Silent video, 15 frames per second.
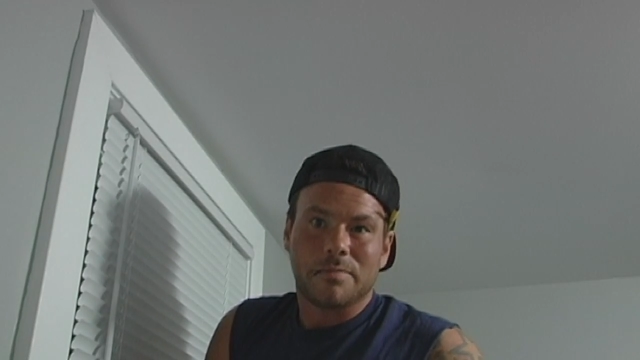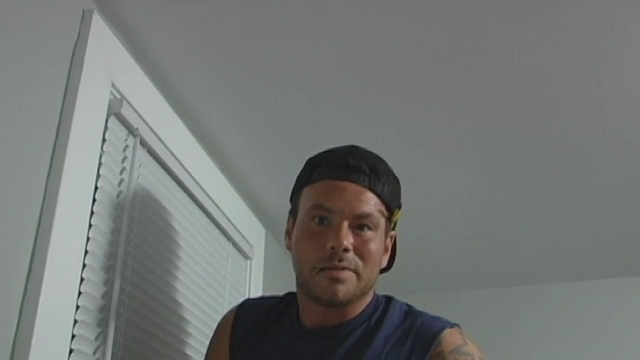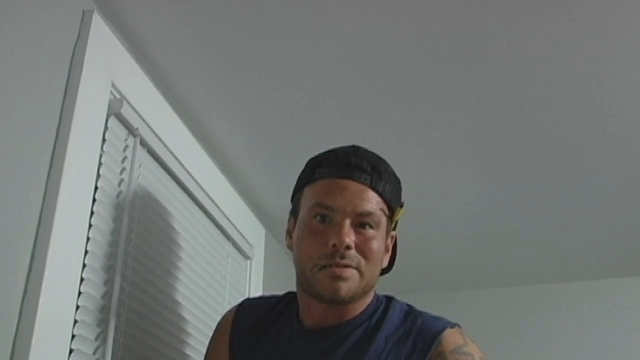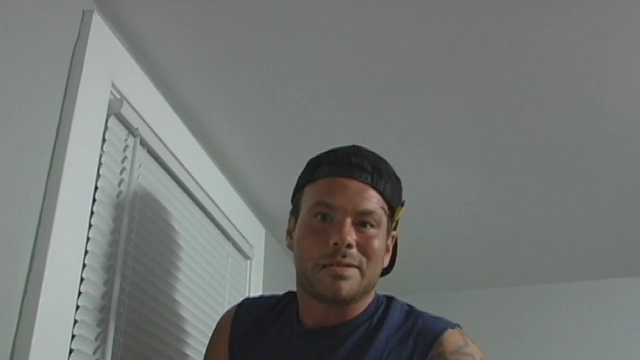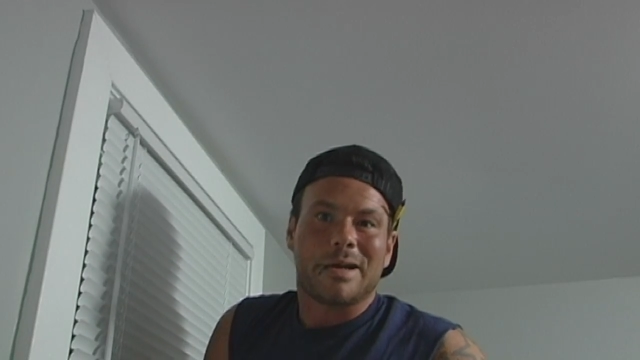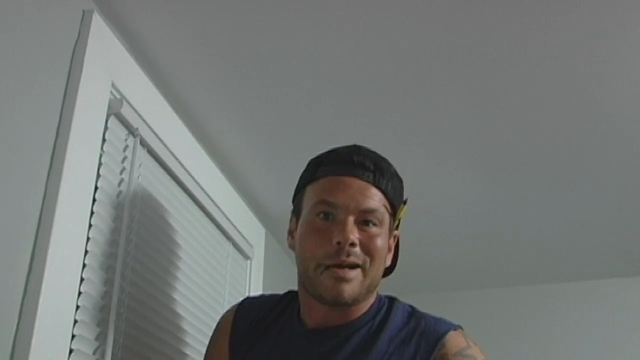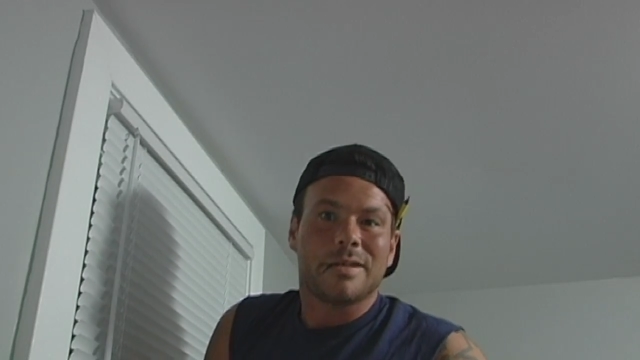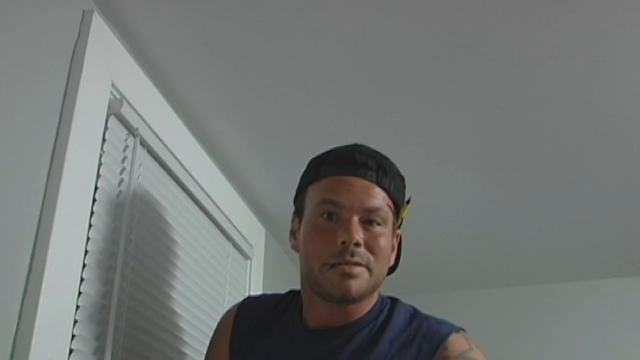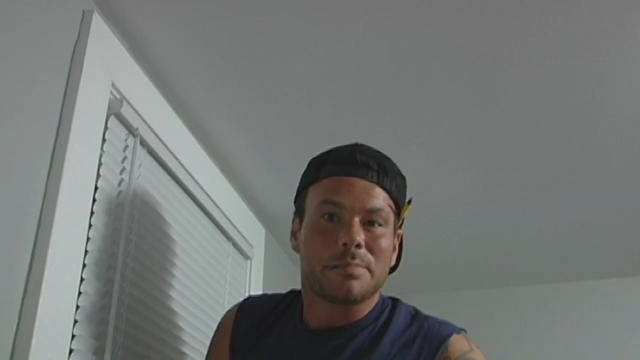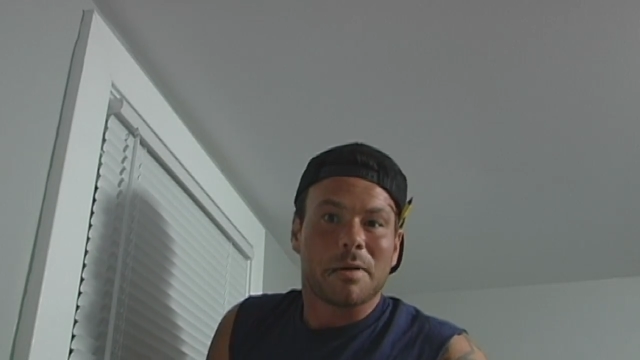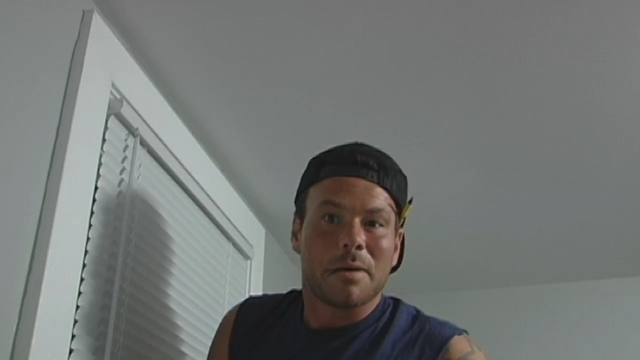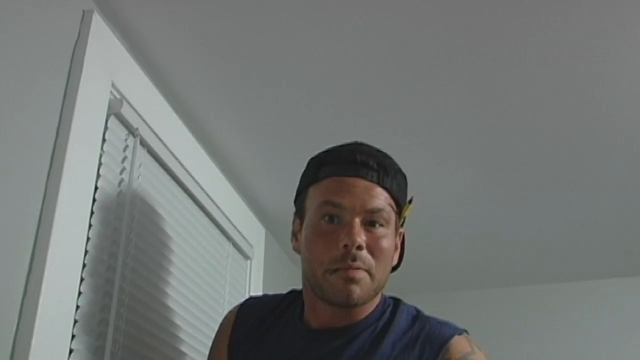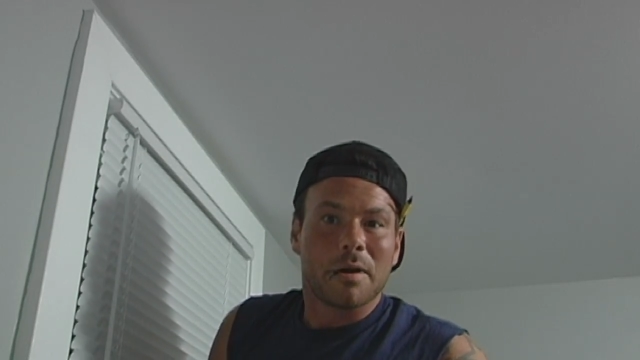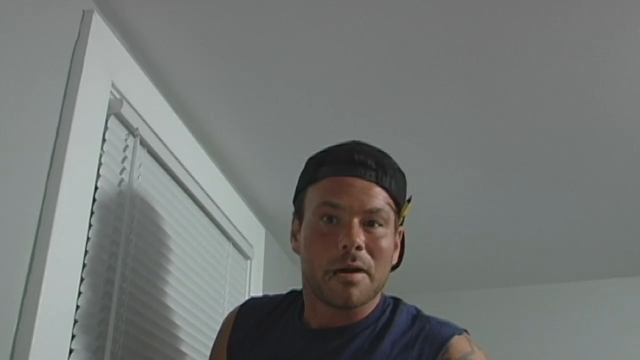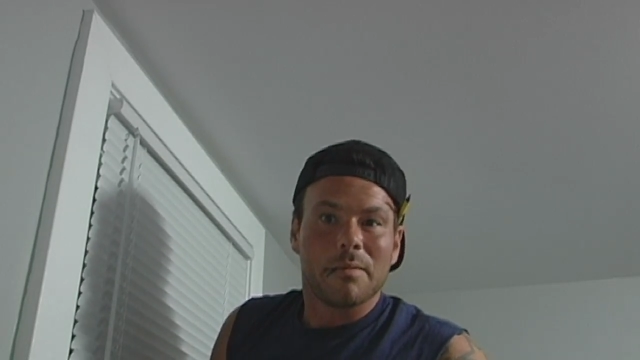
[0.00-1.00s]
if it's not, it's
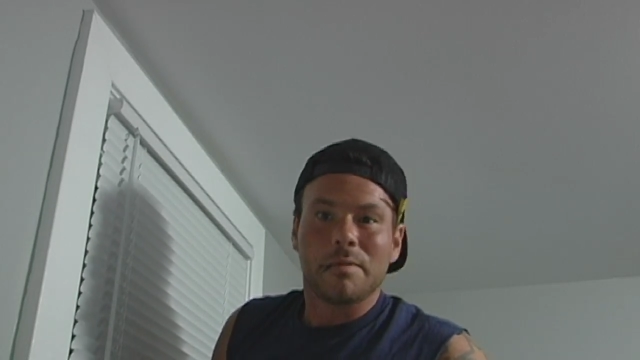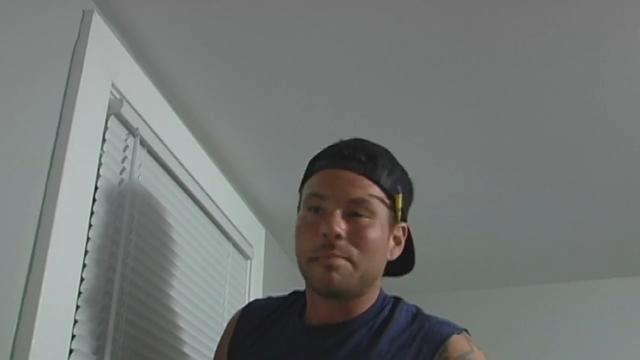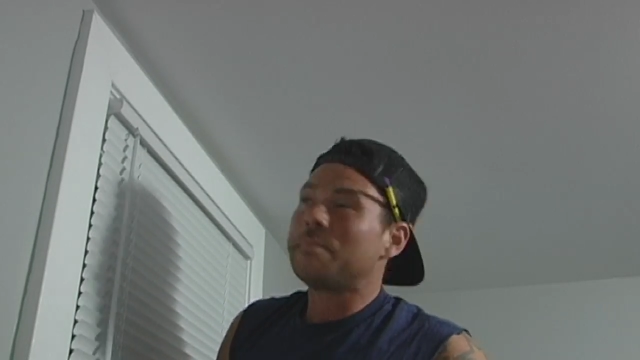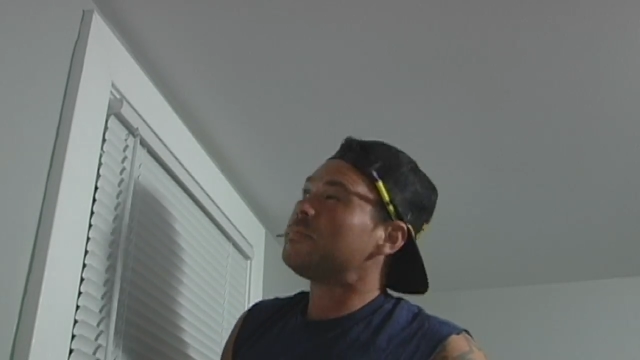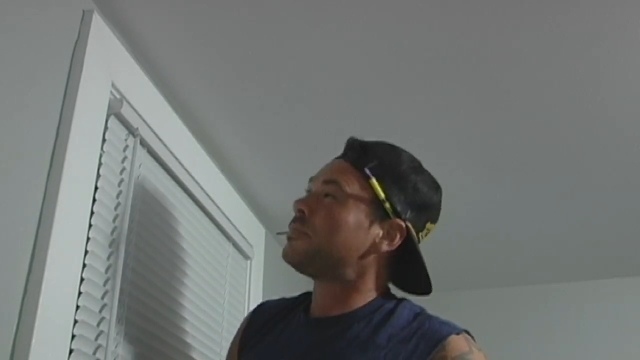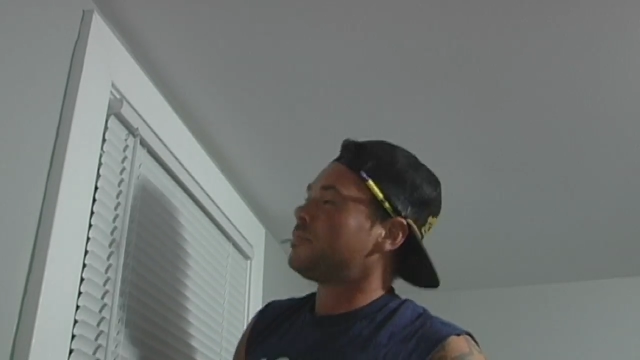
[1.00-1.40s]
my problem. You